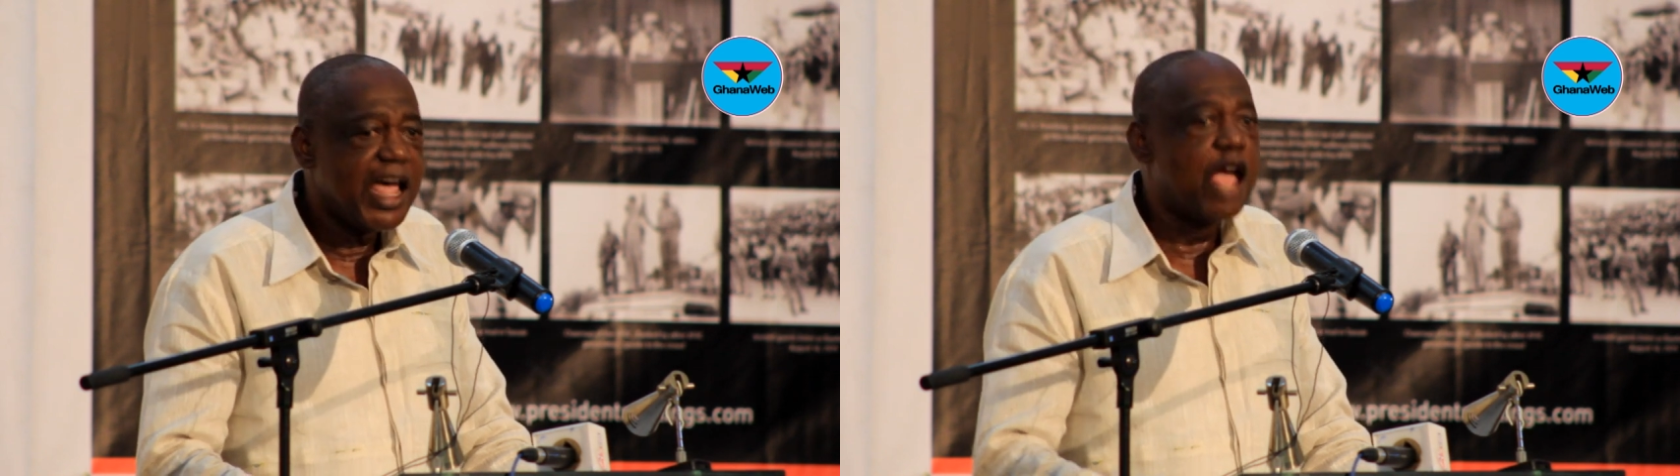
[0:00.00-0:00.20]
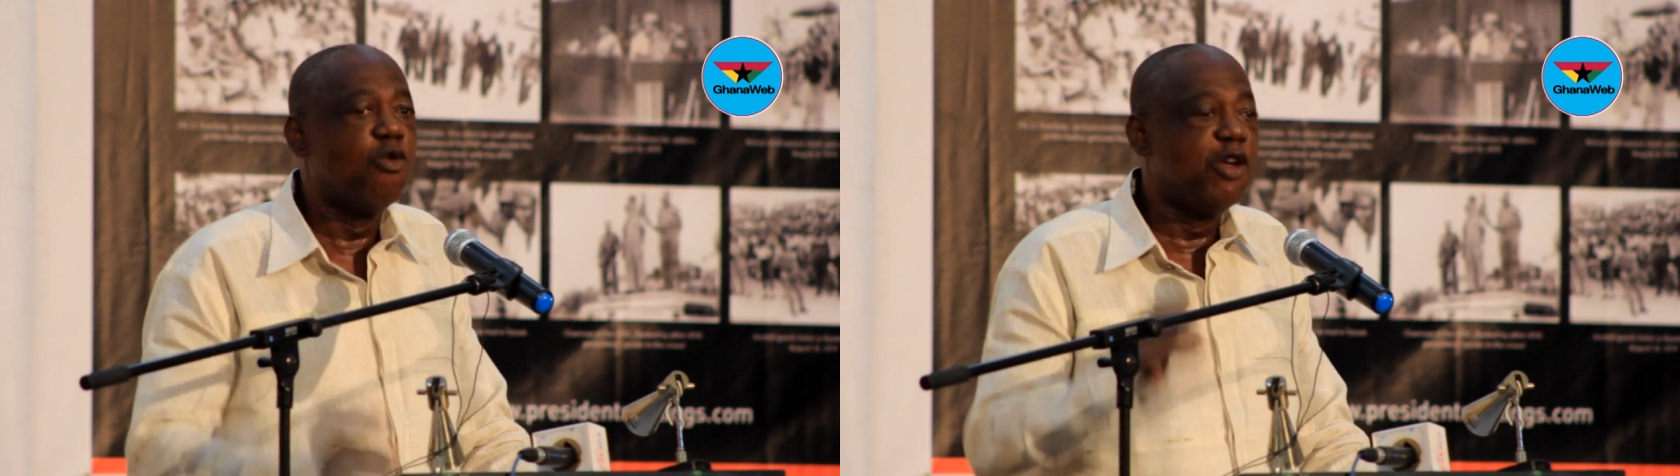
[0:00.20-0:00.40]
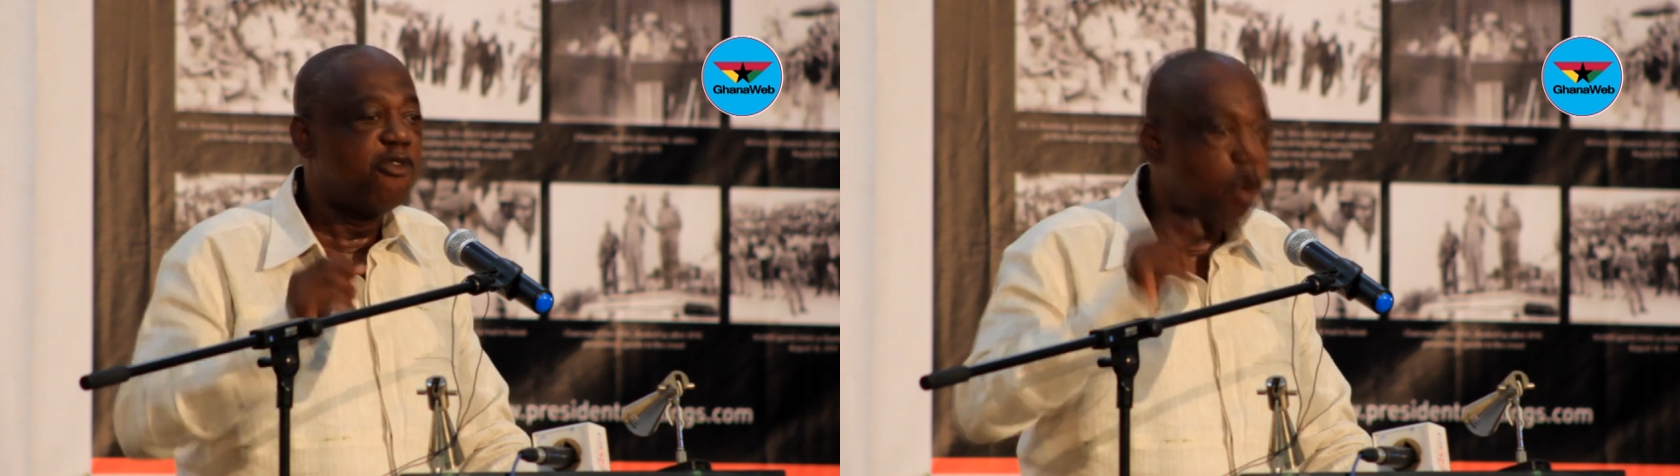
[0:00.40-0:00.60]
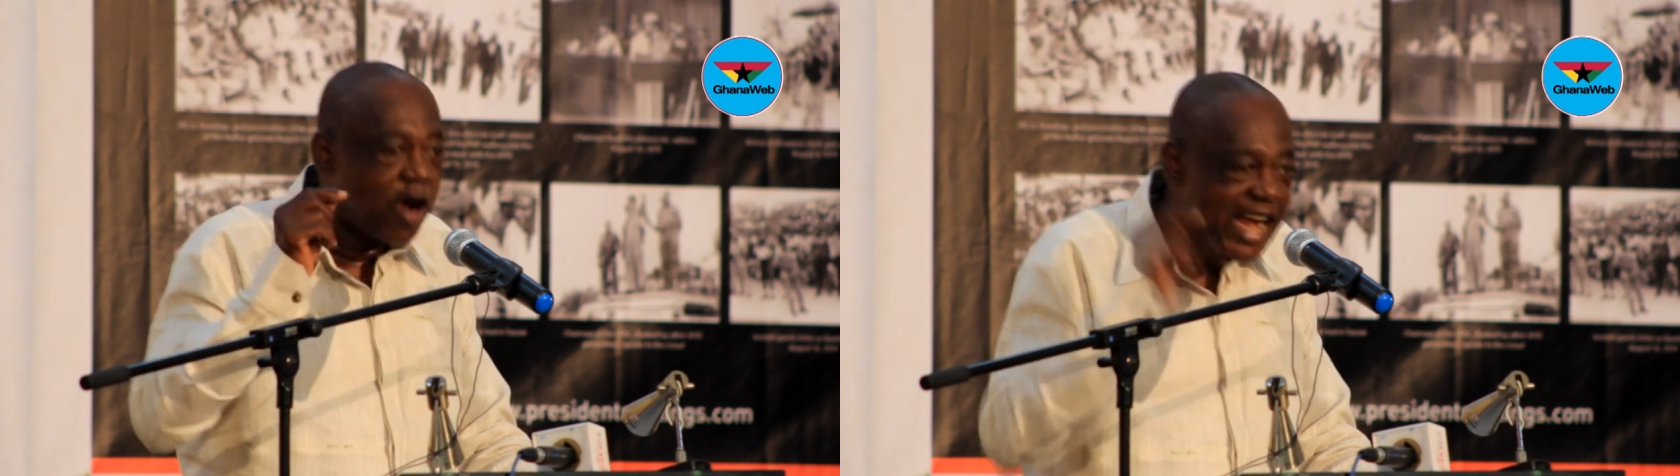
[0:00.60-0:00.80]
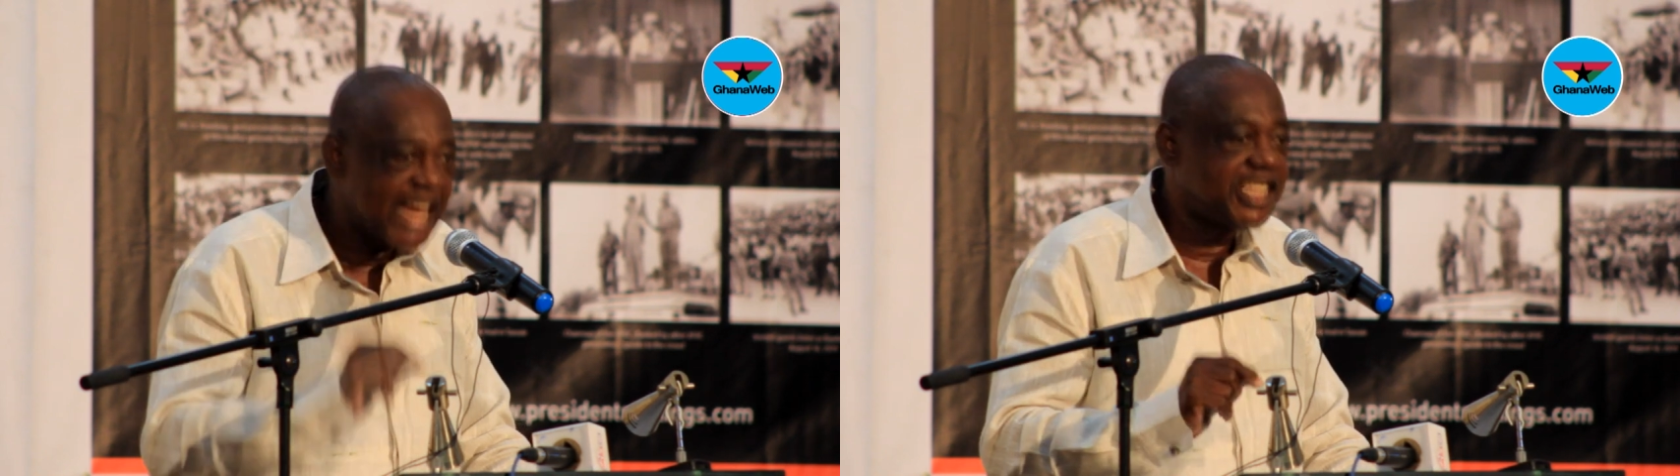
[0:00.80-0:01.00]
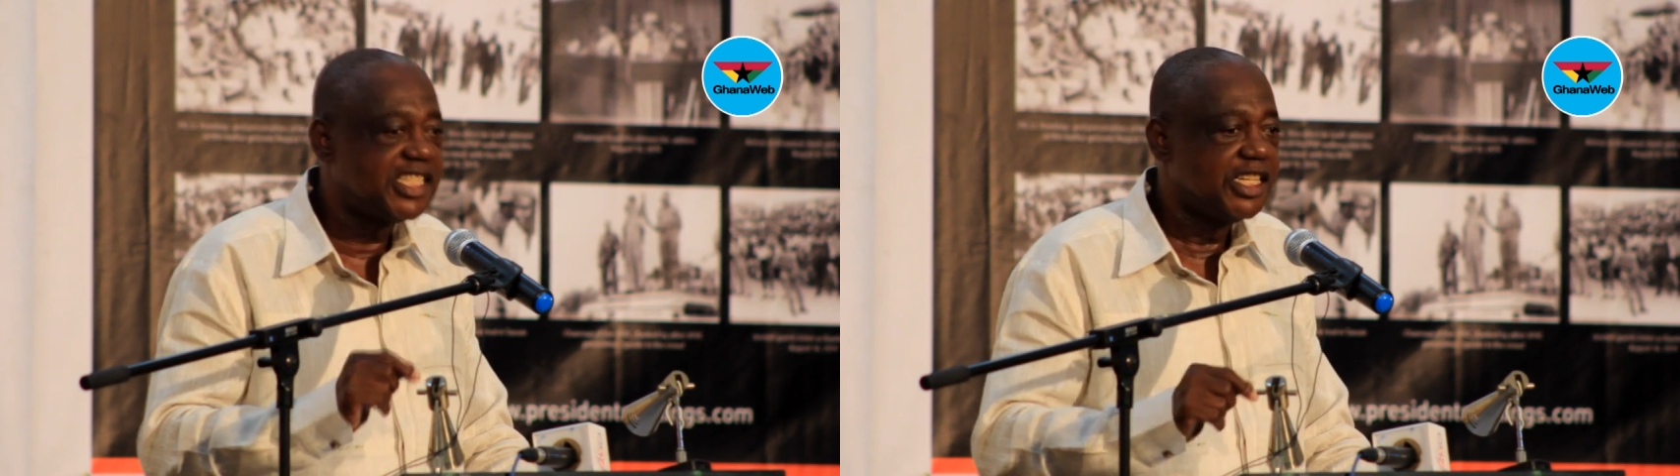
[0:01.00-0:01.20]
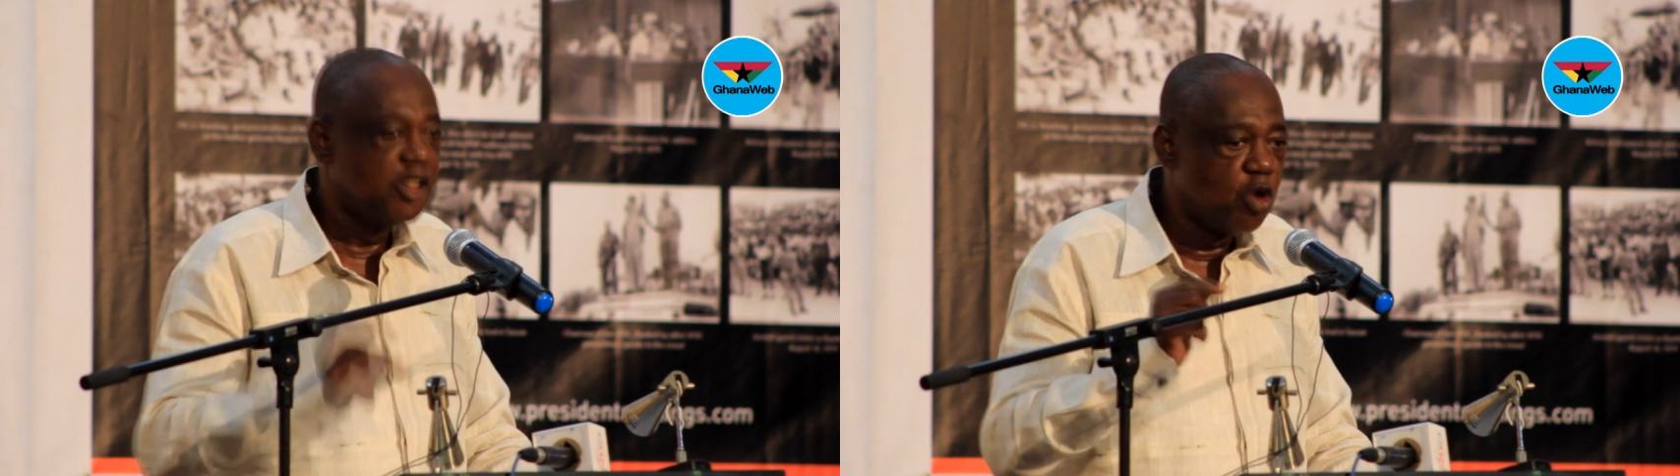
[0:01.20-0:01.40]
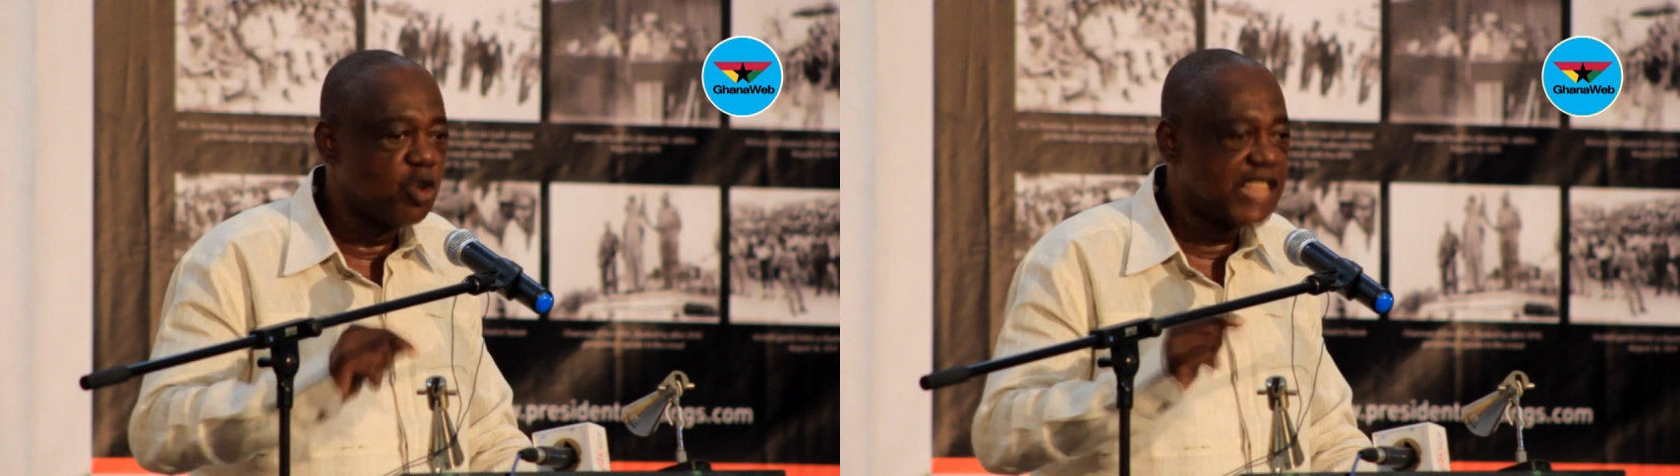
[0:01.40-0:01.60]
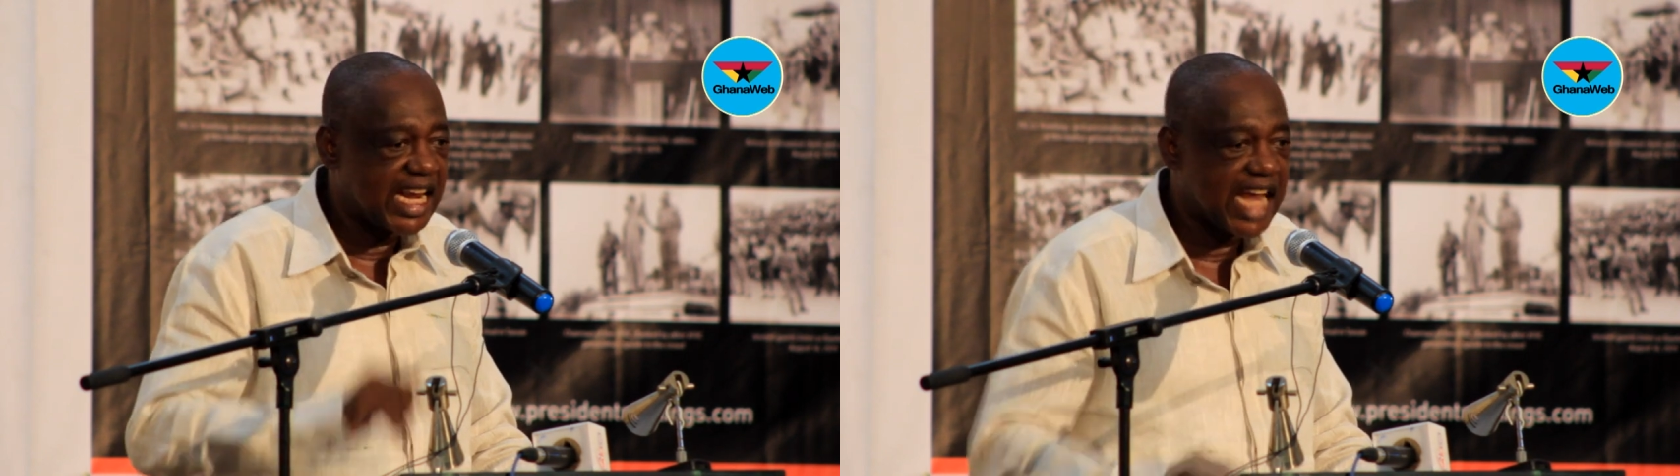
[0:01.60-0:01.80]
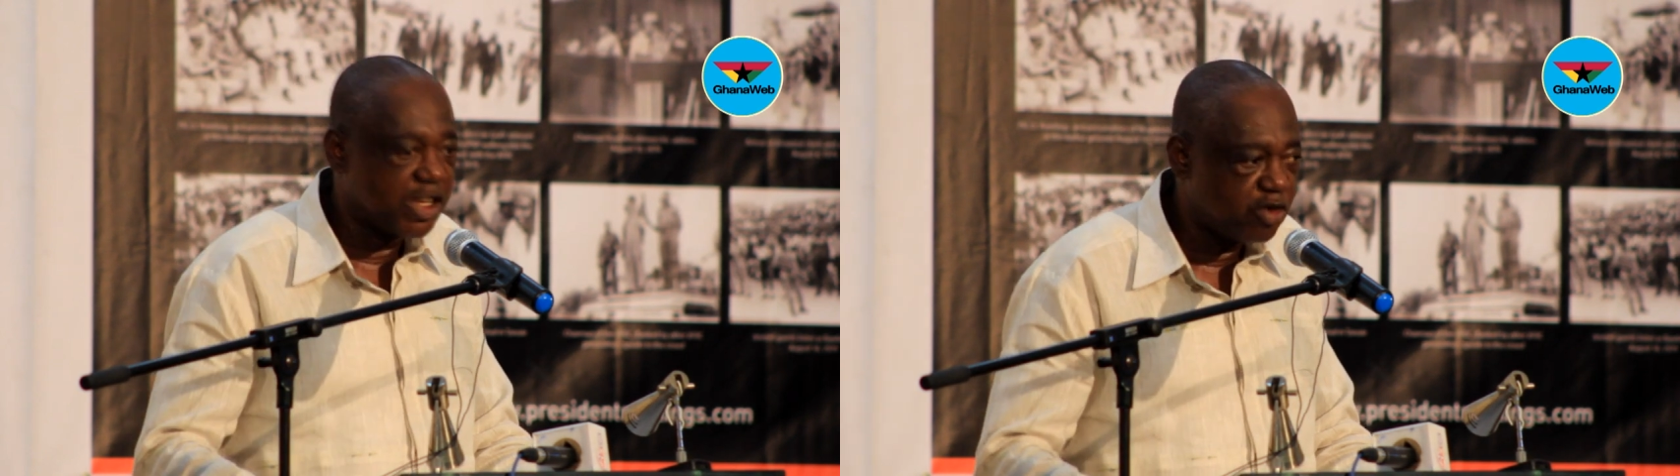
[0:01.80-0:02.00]
and we forget those
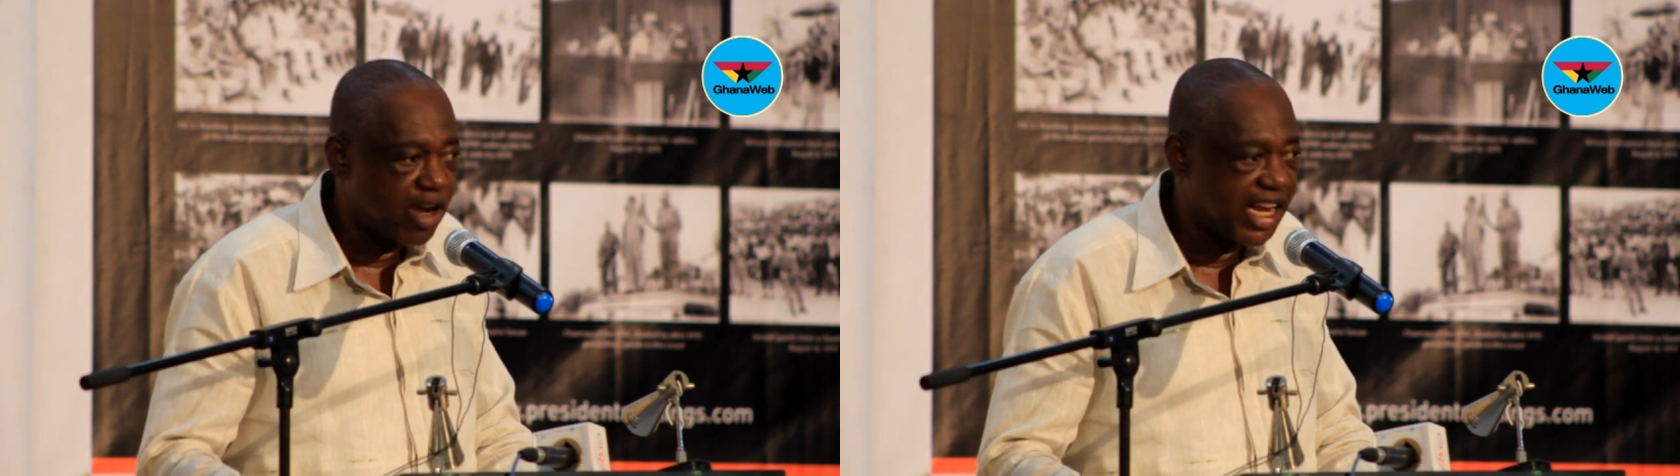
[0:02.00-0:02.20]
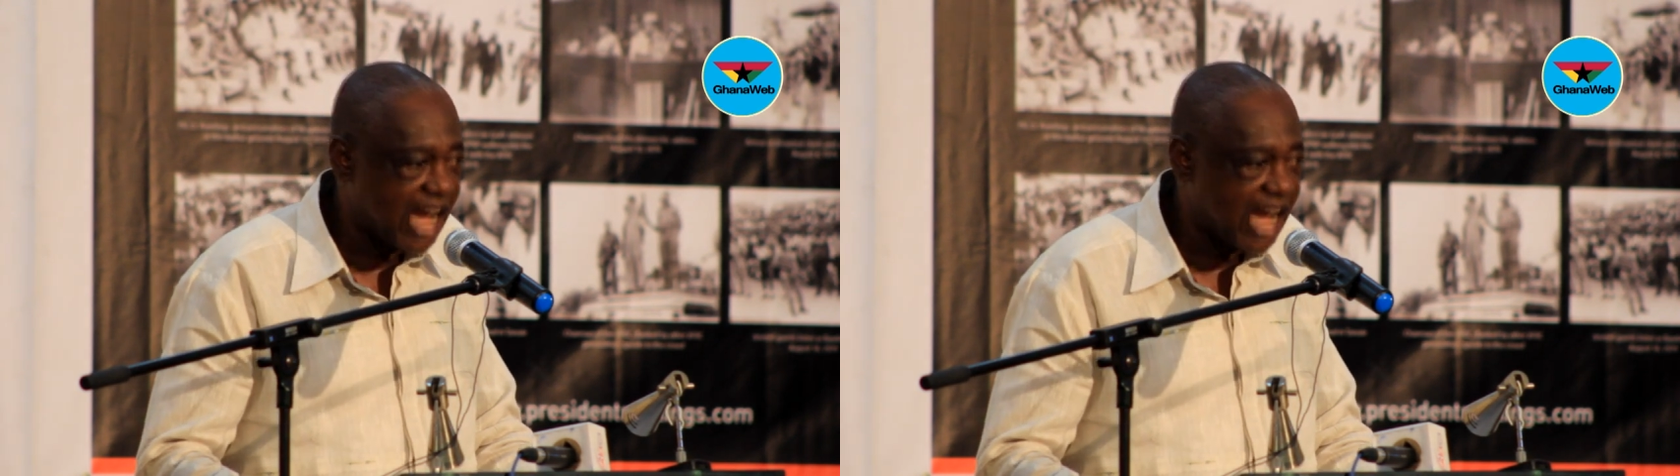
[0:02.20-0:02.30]
that actually